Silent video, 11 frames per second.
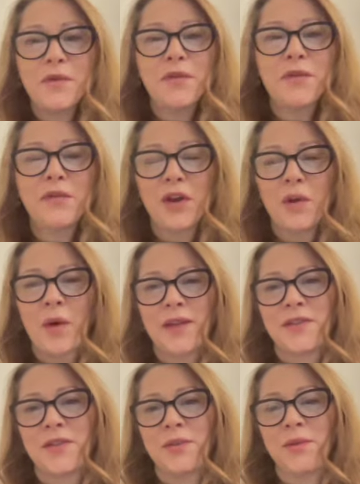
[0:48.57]
if you follow
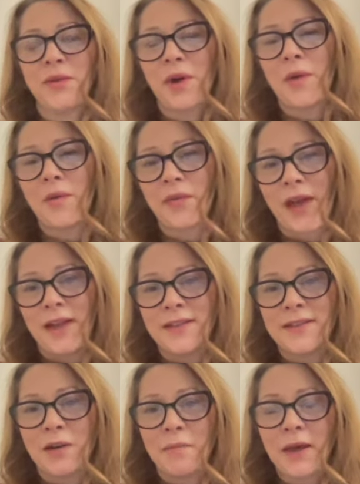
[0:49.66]
us, you'll know that that
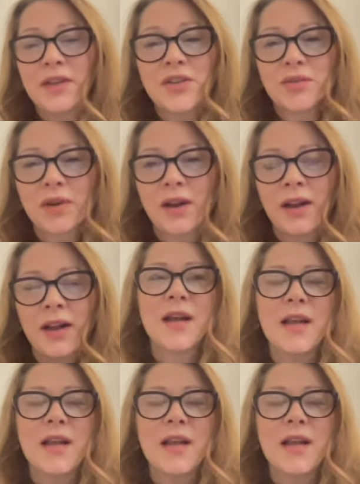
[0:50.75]
is our mantra.